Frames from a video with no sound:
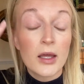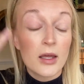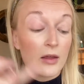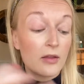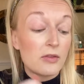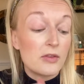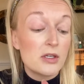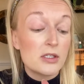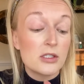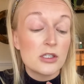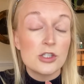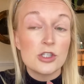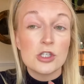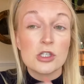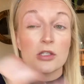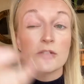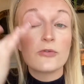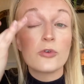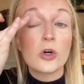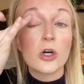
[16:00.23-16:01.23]
This is
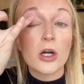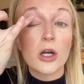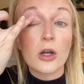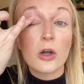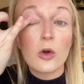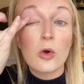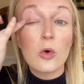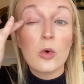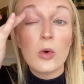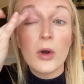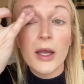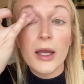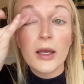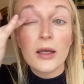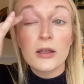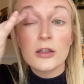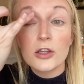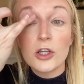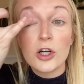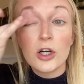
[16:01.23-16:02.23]
just for a quick
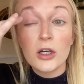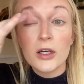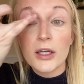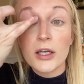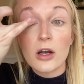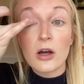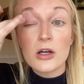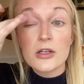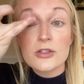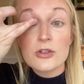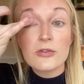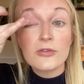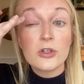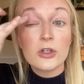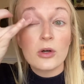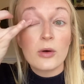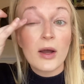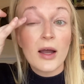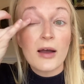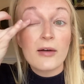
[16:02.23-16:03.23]
look, and also if you
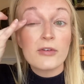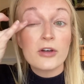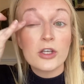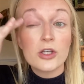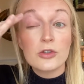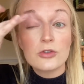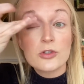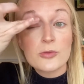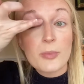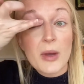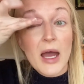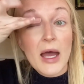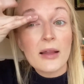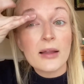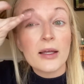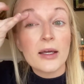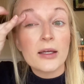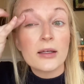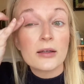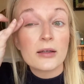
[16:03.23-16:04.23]
don't have a huge
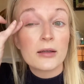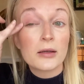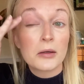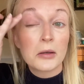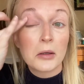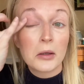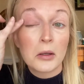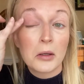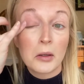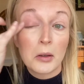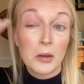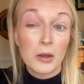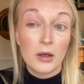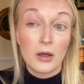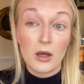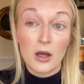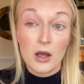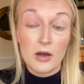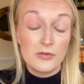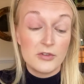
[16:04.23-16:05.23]
palette
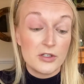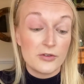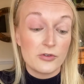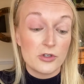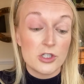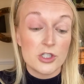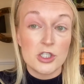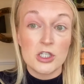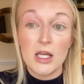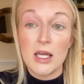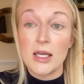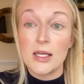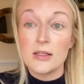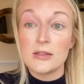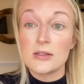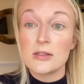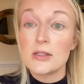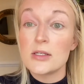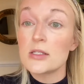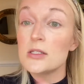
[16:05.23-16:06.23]
of different
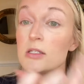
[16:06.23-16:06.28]
shades, this